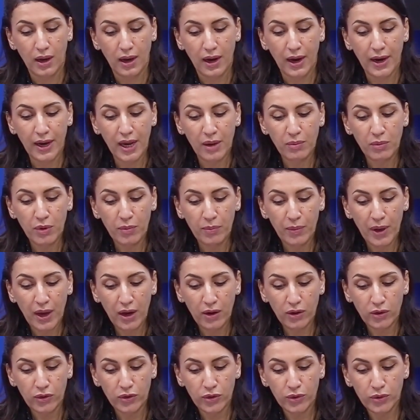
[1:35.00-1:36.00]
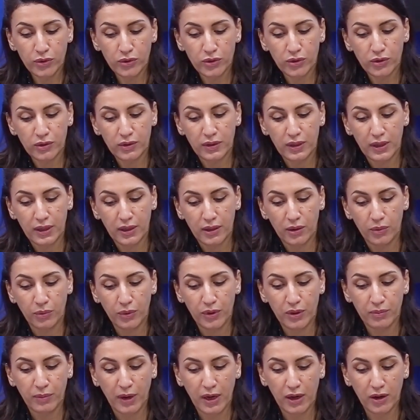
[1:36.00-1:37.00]
I am among you today
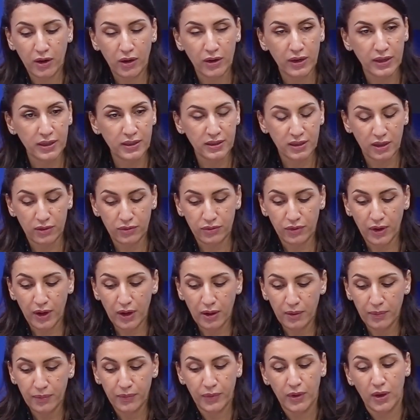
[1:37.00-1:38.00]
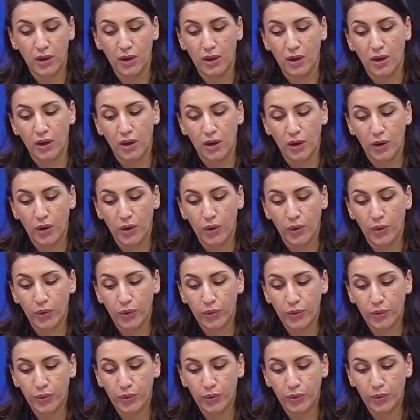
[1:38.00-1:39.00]
with my colleague Safa,
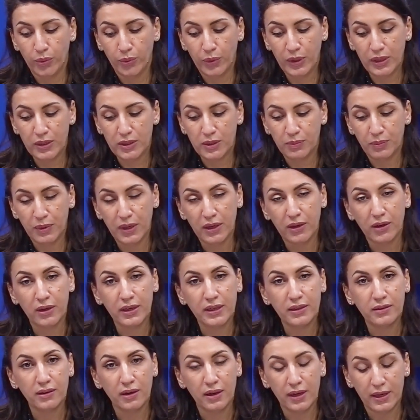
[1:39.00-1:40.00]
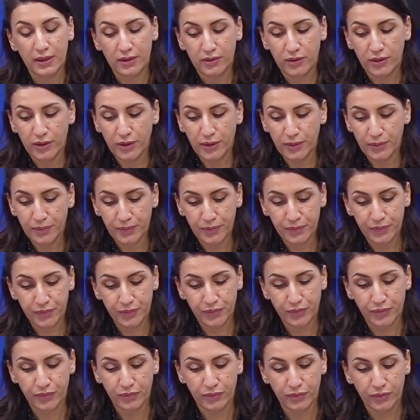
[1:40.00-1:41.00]
who will speak a little later.
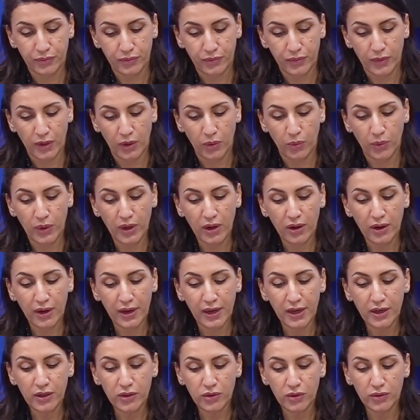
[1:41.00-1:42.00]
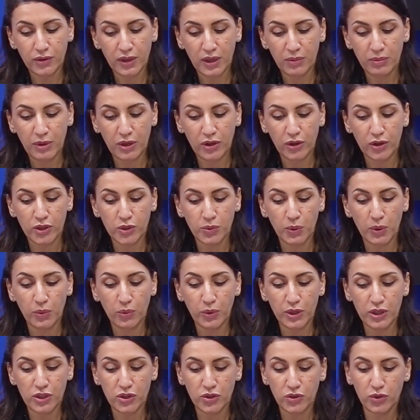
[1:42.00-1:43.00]
We are here today because we
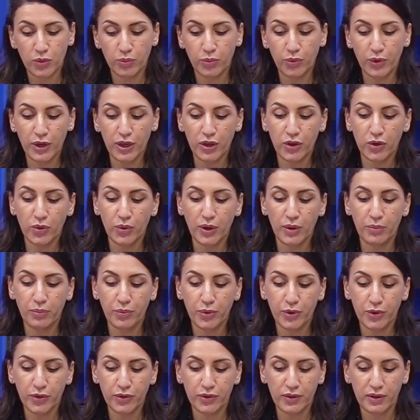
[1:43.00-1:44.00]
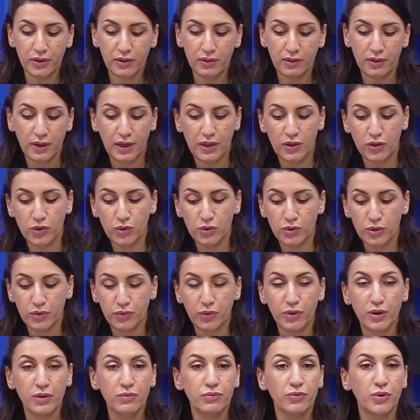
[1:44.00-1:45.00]
wish to bring you important and
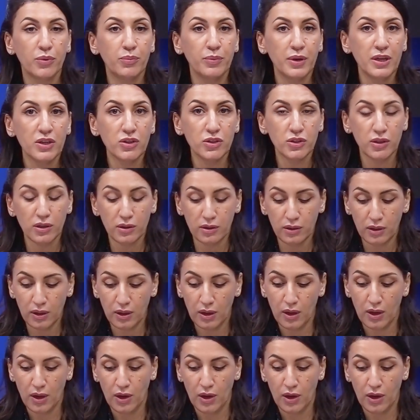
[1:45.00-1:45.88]
useful information